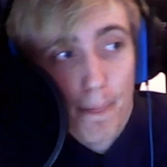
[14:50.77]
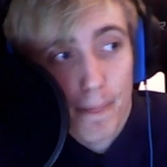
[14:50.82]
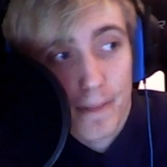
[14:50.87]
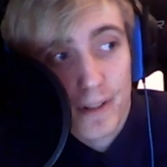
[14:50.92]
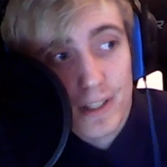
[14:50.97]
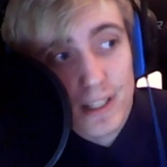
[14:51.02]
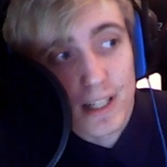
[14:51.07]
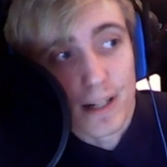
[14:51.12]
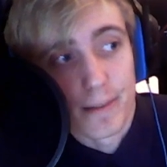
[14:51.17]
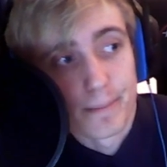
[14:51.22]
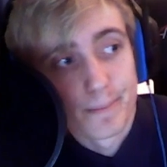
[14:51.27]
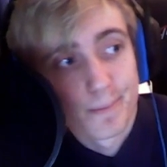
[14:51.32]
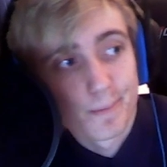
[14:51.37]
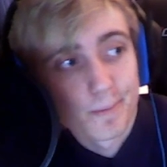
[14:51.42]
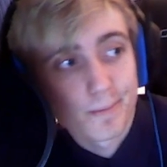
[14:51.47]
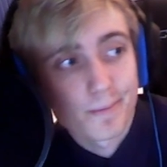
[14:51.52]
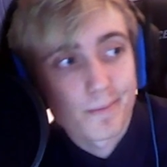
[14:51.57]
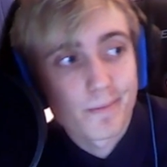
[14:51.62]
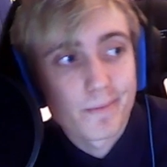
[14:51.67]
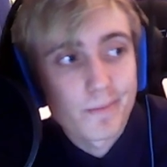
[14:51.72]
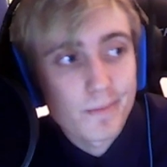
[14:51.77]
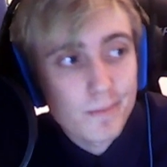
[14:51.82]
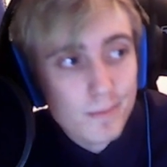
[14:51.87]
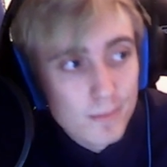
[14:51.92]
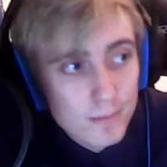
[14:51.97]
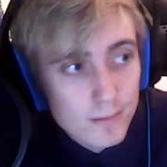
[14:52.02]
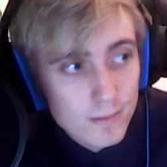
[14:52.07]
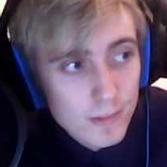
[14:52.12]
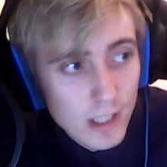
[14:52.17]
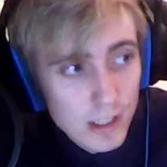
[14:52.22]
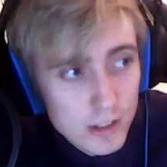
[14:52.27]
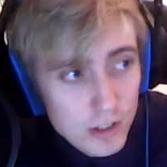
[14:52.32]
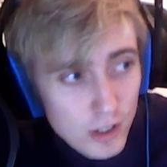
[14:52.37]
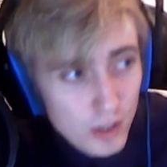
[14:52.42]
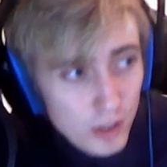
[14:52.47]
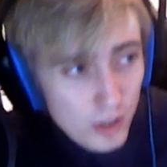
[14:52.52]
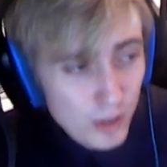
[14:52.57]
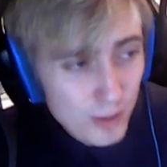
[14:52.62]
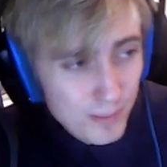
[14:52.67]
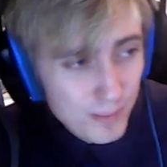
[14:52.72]
Yeah,
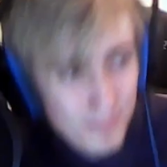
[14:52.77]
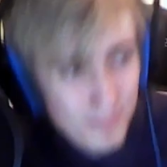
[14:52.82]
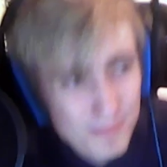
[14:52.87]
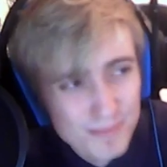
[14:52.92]
so